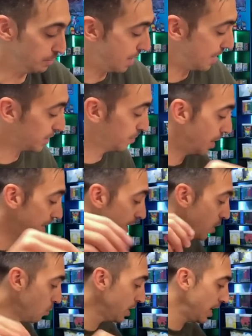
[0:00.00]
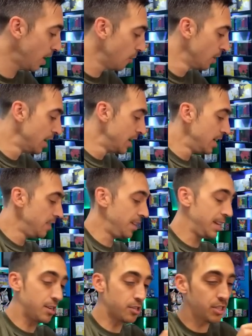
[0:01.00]
box, but here we go.
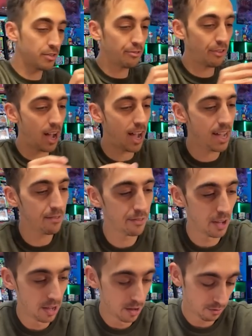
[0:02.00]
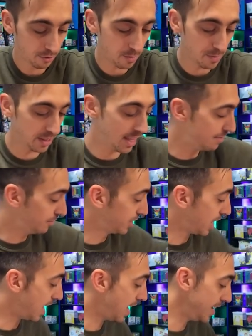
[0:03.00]
Here's the 5 from the left
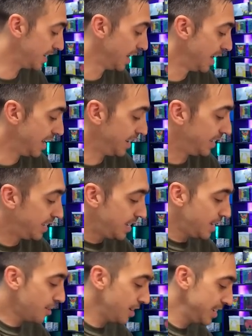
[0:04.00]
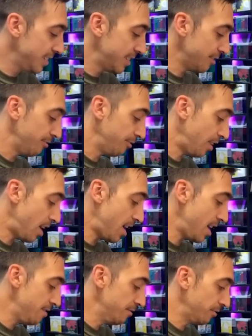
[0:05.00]
side, and here is the
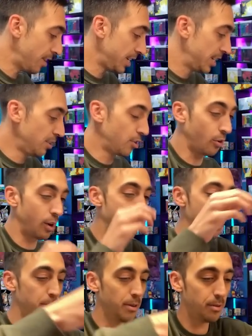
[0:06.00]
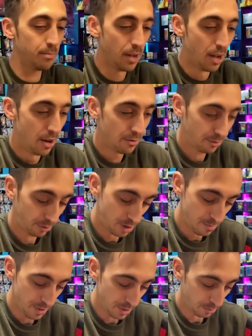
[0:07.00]
5, if I can grab them,
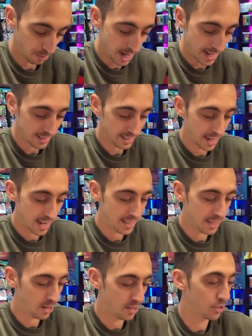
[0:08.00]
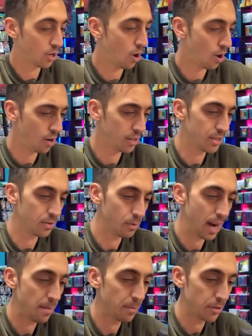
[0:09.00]
from the right side. There is cards and
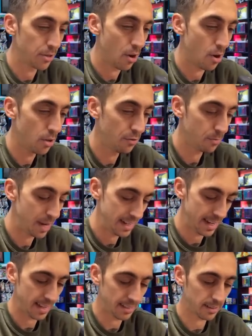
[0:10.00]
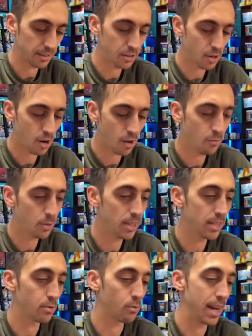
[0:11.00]
wrappers all over my desk. Let's start off with
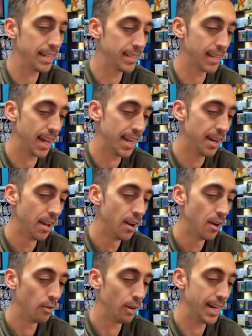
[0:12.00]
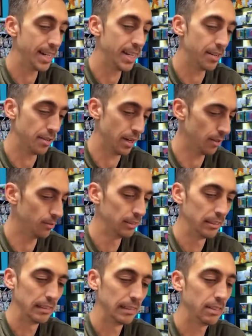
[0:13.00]
this right side right here though.
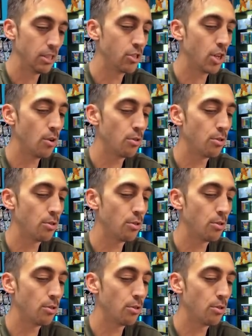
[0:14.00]
Let's just go